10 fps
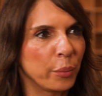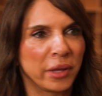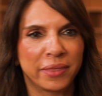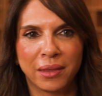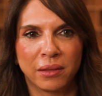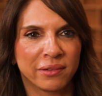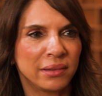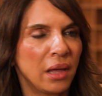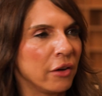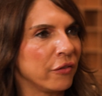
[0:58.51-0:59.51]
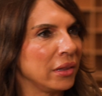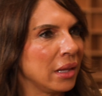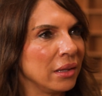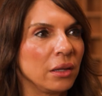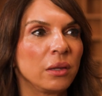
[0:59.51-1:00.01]
But then there's love, and
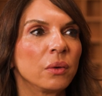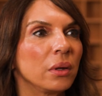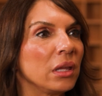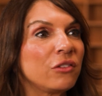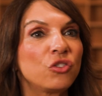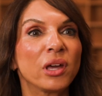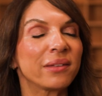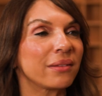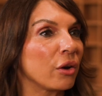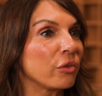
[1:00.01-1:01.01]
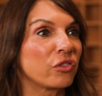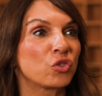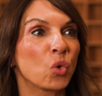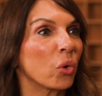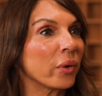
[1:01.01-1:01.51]
that, you know, it's just our
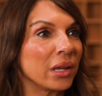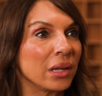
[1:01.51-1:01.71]
story.